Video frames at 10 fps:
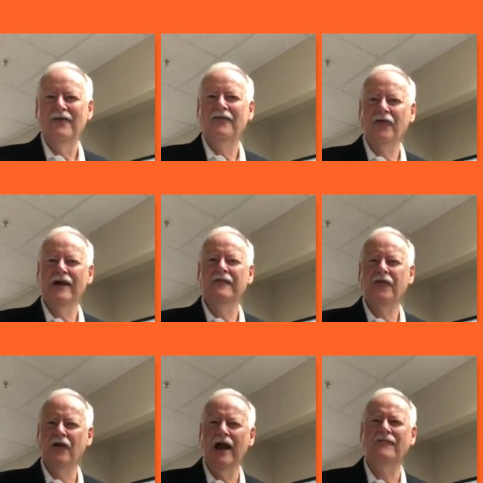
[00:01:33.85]
Free
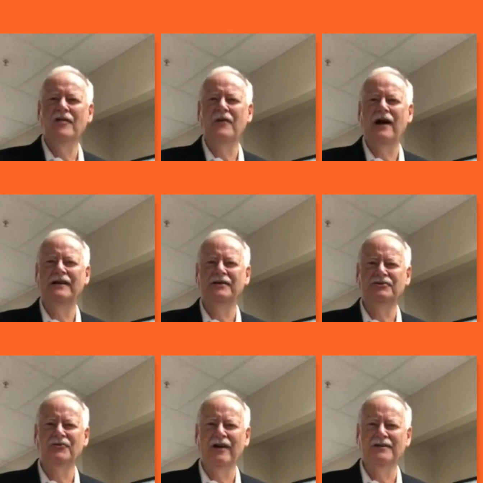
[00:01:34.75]
for everybody to
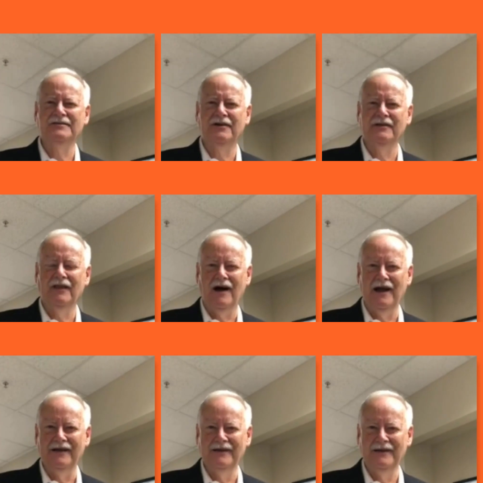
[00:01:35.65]
join us online.